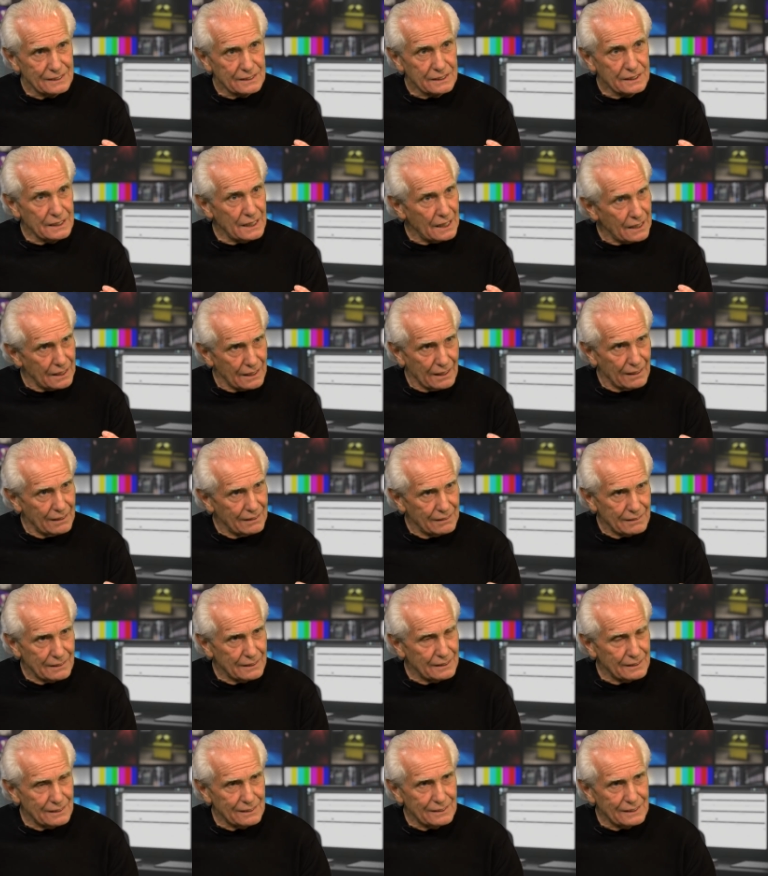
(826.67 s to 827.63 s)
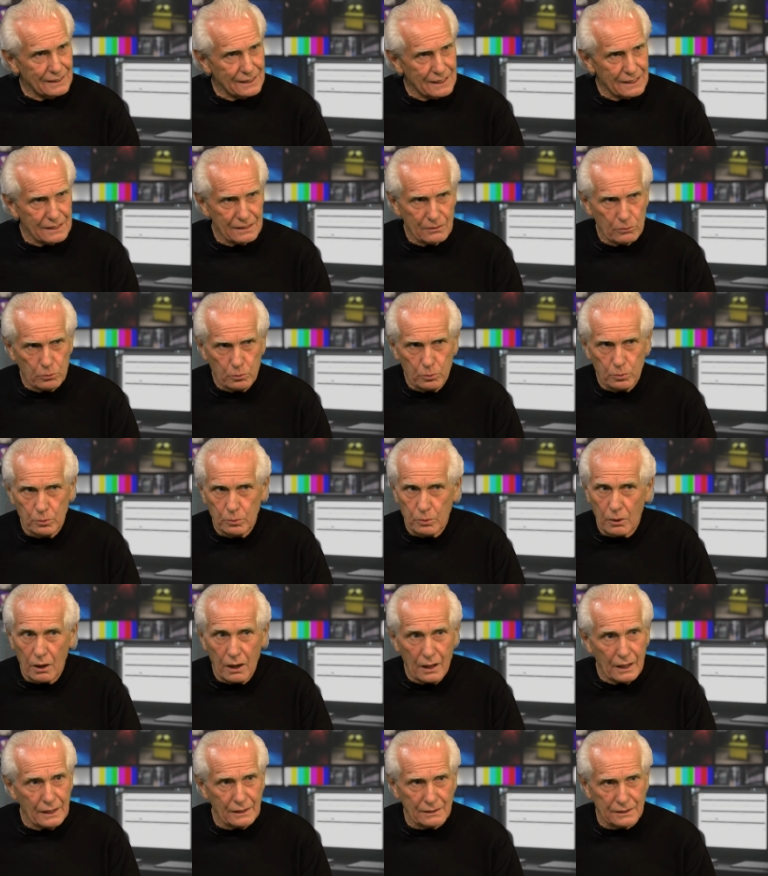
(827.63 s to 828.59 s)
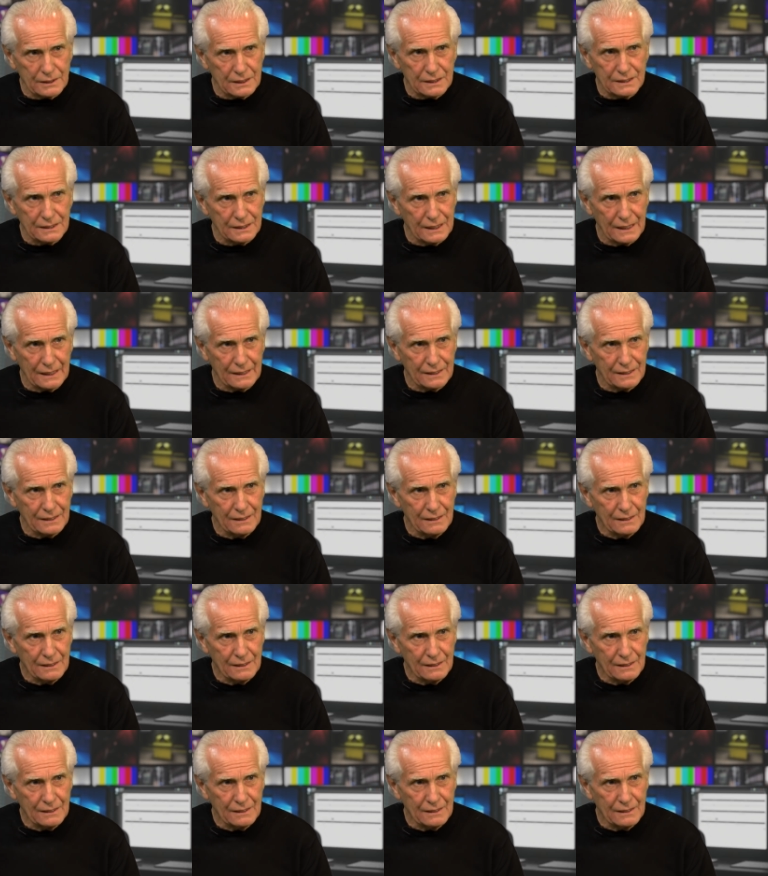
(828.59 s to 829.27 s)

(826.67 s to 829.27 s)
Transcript: Yeah. It, wild, isn't it?